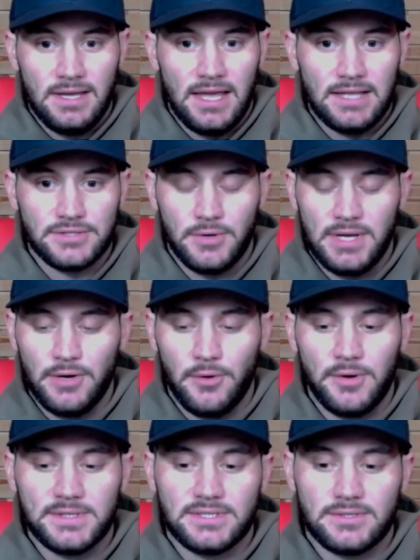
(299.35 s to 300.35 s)
And so he
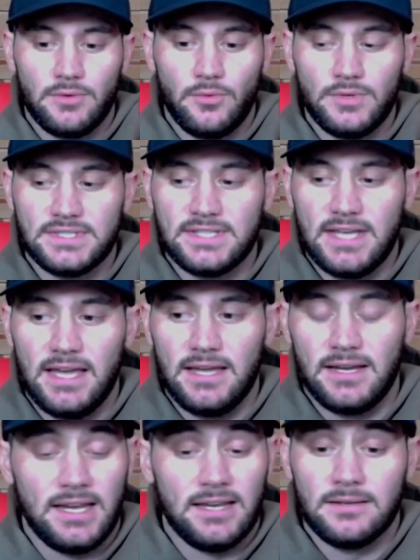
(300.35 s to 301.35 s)
always would say,
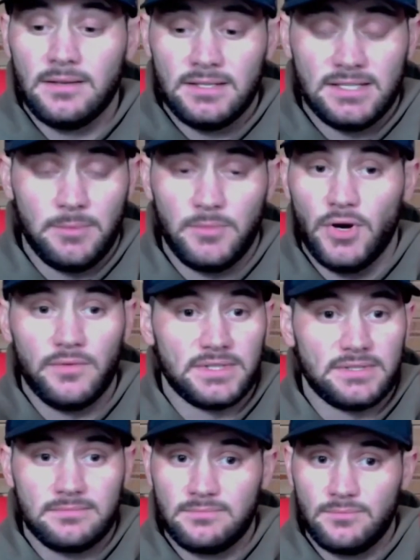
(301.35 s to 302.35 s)
again, Tim Grover
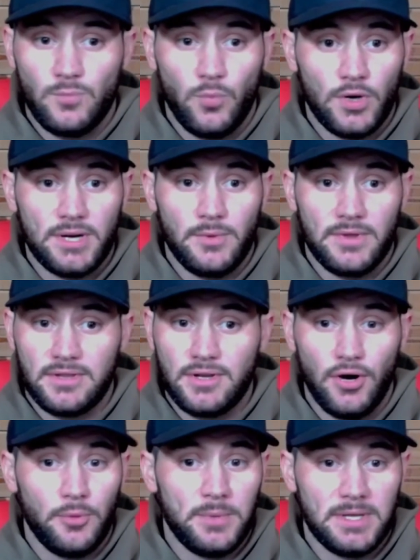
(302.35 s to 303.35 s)
working with
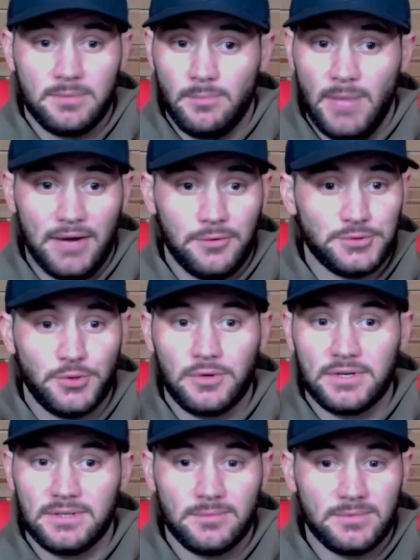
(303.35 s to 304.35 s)
Kobe, Michael
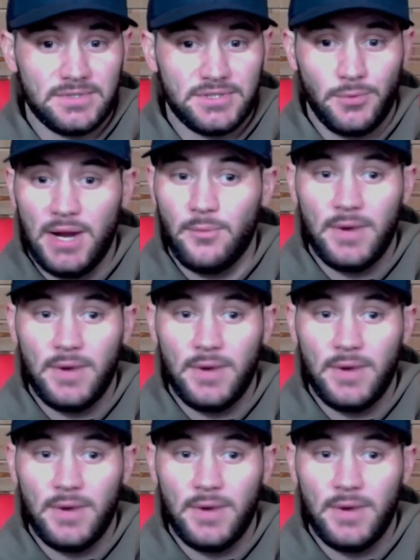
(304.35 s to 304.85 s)
Jordan, Dwayne